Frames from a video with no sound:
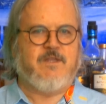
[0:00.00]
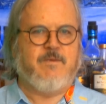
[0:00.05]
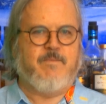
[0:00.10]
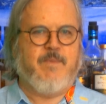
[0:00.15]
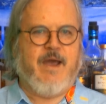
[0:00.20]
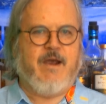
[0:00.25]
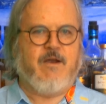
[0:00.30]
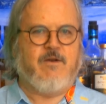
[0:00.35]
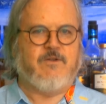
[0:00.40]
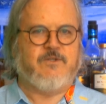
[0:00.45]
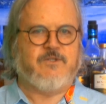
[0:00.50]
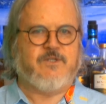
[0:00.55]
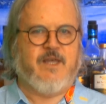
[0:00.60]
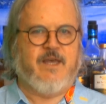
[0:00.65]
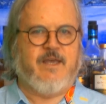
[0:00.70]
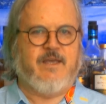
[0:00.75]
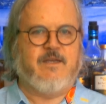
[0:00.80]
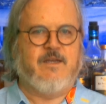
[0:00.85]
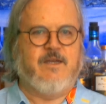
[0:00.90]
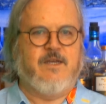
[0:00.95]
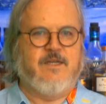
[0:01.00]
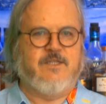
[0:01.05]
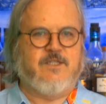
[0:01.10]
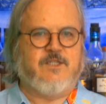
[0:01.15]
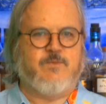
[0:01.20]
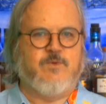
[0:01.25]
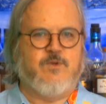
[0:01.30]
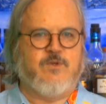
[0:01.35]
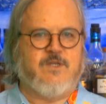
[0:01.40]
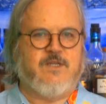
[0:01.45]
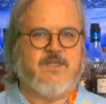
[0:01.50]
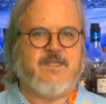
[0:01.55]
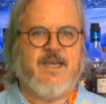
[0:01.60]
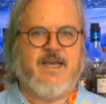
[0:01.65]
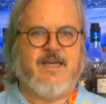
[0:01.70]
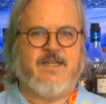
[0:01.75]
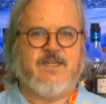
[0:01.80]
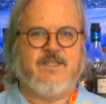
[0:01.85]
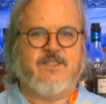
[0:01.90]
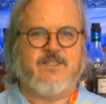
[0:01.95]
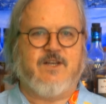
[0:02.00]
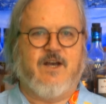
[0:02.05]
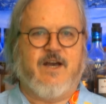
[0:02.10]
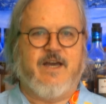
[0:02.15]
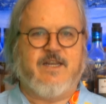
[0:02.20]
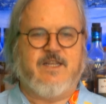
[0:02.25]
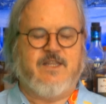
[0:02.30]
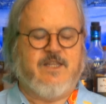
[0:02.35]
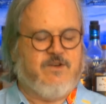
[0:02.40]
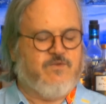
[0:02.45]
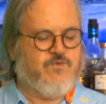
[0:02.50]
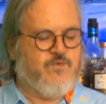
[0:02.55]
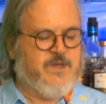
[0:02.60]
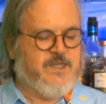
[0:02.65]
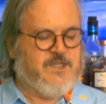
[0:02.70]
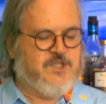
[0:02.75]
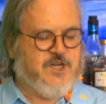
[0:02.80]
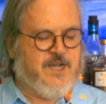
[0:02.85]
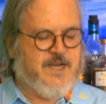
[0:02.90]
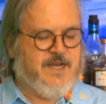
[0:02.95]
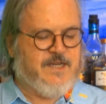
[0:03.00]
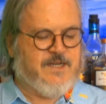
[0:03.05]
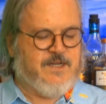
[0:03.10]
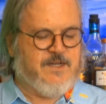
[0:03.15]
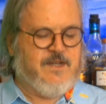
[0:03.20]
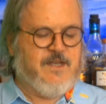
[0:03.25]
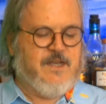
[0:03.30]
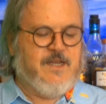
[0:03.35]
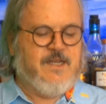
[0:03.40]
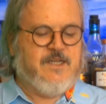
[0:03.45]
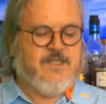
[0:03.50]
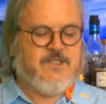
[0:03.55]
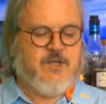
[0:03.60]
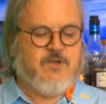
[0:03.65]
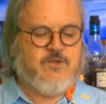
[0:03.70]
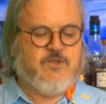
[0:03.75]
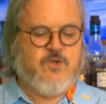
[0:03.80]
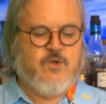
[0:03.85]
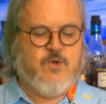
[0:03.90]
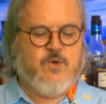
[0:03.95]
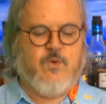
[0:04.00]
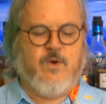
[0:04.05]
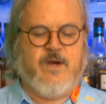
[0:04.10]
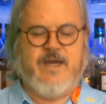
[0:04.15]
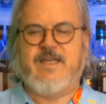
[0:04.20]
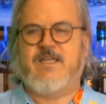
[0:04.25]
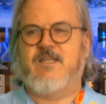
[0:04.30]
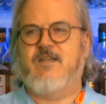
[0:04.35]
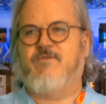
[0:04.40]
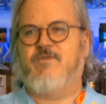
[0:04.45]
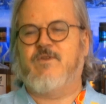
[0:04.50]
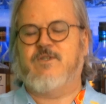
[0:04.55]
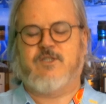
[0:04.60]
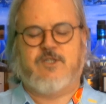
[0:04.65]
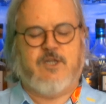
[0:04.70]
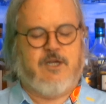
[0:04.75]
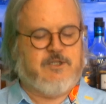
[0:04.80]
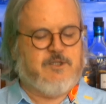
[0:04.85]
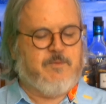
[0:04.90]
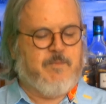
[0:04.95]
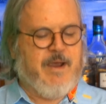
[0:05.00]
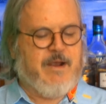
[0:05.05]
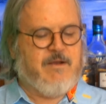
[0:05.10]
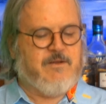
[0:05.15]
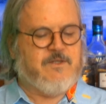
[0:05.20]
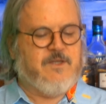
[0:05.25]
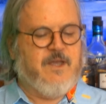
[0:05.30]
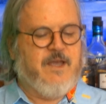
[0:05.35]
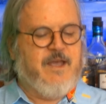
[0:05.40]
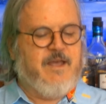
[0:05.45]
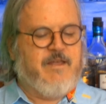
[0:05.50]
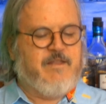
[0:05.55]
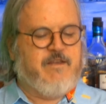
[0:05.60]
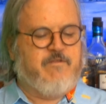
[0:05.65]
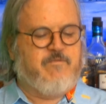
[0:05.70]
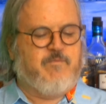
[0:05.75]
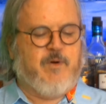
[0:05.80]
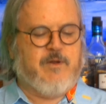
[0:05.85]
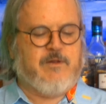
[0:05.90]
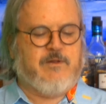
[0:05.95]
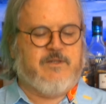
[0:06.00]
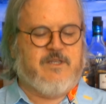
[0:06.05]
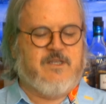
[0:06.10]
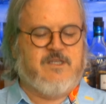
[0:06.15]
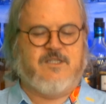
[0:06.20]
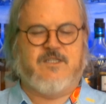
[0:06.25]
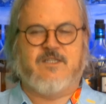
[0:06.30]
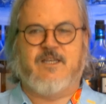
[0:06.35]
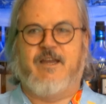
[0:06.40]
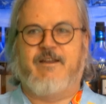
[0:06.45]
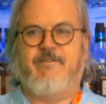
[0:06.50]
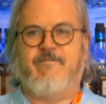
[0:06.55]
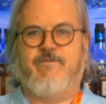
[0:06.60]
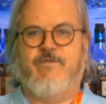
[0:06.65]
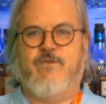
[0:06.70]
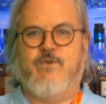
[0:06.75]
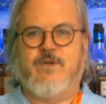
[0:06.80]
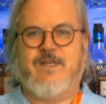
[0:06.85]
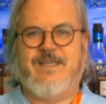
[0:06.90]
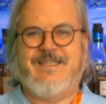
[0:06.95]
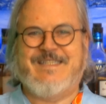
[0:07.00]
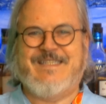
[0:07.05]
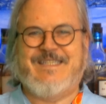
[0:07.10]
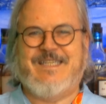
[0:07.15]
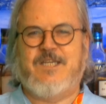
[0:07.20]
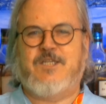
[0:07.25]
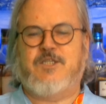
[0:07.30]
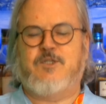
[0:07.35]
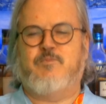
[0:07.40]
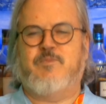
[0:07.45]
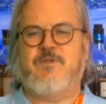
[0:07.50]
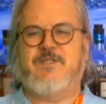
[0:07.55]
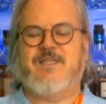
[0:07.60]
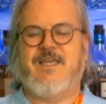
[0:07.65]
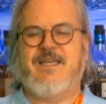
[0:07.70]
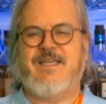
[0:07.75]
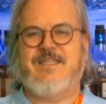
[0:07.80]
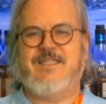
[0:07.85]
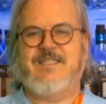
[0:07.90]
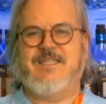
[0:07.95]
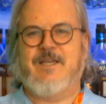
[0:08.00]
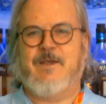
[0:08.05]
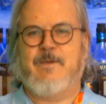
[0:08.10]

the barrels. They smoothed it down inside and then re-charred it. So two quite different styles of barrels. They've bottled this at 46%